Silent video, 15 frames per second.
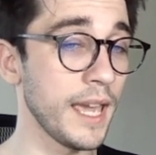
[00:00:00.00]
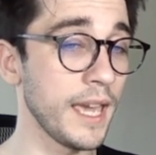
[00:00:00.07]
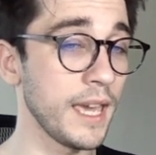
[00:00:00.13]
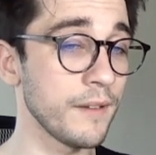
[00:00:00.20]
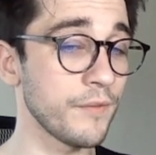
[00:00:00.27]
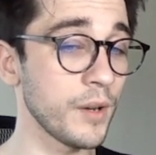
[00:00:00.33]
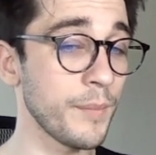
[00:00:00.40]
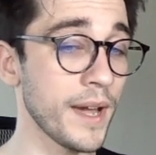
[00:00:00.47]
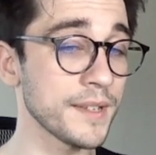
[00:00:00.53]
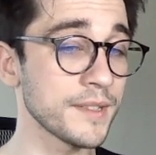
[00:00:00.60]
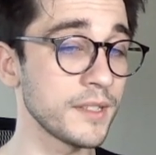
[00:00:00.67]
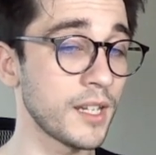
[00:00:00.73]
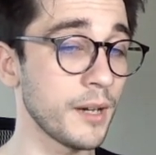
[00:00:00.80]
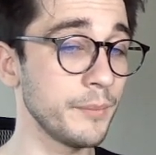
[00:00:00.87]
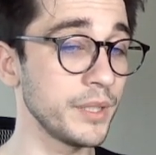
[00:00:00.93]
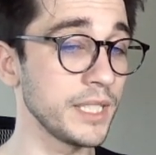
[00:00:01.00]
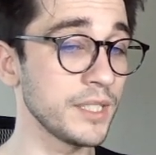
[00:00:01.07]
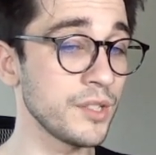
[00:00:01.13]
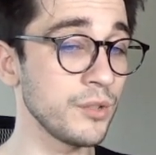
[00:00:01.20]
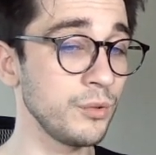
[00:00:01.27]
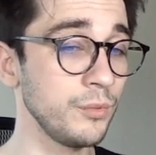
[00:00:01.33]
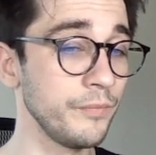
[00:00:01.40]
If I pass in company
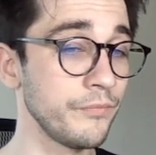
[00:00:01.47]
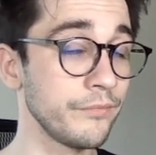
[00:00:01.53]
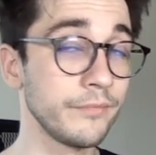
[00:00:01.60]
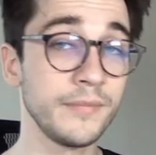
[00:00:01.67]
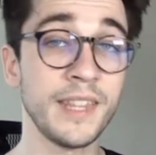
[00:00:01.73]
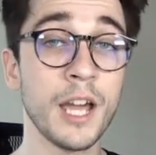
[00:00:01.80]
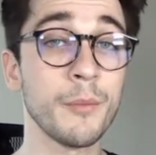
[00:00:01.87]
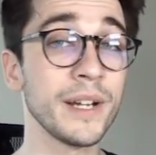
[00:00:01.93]
2, now